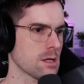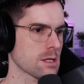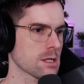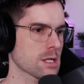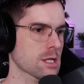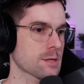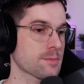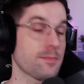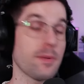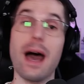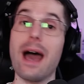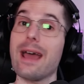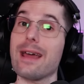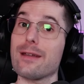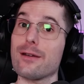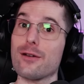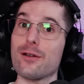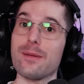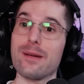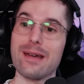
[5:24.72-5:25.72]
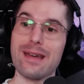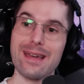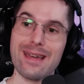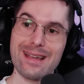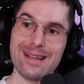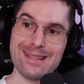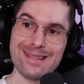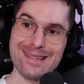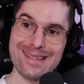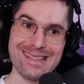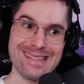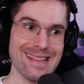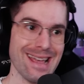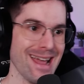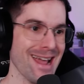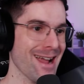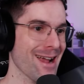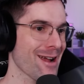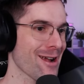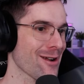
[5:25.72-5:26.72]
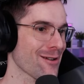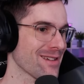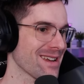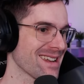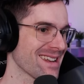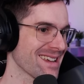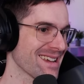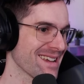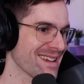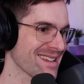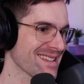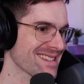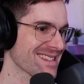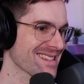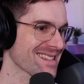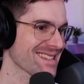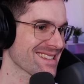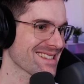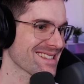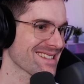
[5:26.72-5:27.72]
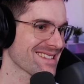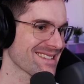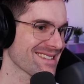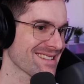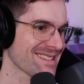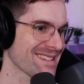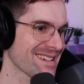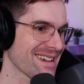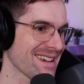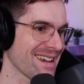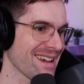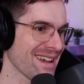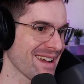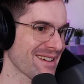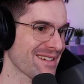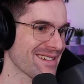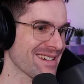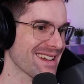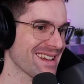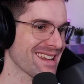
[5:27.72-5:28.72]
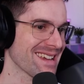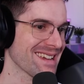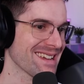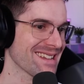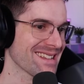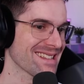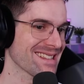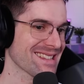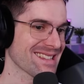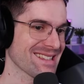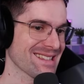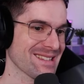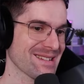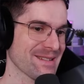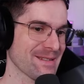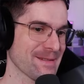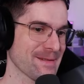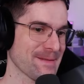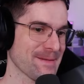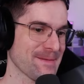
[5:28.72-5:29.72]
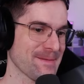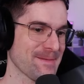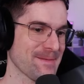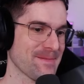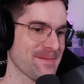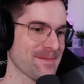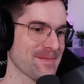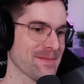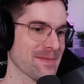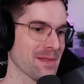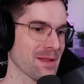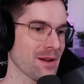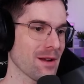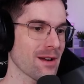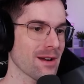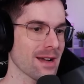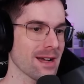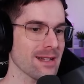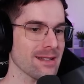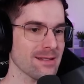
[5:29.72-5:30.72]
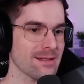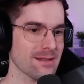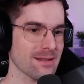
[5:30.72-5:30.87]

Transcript: Spider Magnet! There it is! There it is. Alright.